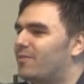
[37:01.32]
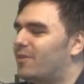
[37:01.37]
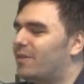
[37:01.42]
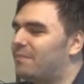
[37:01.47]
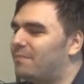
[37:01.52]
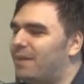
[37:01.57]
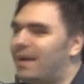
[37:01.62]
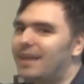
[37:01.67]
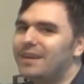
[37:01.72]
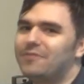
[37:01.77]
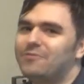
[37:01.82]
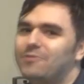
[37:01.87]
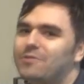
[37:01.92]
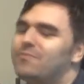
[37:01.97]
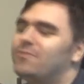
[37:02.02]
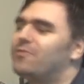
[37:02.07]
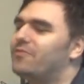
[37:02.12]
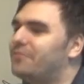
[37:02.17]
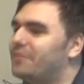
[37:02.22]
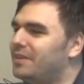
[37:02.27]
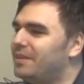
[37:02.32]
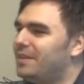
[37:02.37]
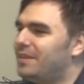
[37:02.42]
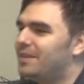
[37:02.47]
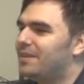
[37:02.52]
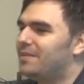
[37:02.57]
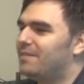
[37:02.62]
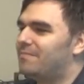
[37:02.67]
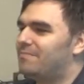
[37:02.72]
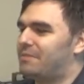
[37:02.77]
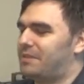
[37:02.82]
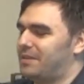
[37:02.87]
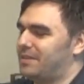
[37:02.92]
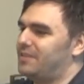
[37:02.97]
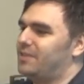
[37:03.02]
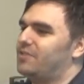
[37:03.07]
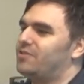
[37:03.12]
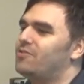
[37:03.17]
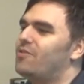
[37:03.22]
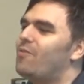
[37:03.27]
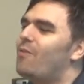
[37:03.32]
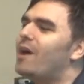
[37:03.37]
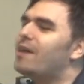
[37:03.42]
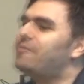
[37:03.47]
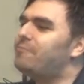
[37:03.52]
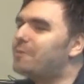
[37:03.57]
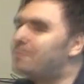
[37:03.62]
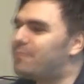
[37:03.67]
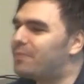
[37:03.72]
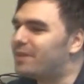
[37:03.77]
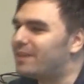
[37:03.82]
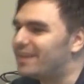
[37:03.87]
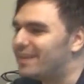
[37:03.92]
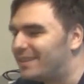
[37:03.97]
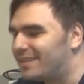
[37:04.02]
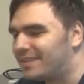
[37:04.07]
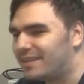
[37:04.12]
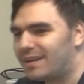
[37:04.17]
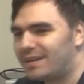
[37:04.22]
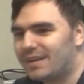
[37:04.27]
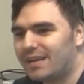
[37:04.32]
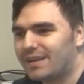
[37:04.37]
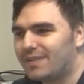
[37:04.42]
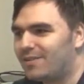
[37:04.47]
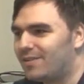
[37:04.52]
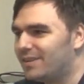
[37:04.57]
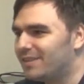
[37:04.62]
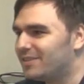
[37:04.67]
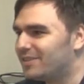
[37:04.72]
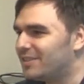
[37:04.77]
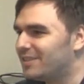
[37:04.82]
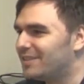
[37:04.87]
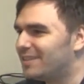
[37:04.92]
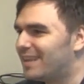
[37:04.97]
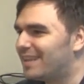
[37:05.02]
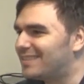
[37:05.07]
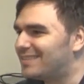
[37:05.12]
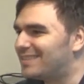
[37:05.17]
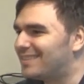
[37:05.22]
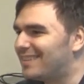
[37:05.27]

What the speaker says: or a Bollywood movie because there's no white people in it, and I'm like, holy shit, that's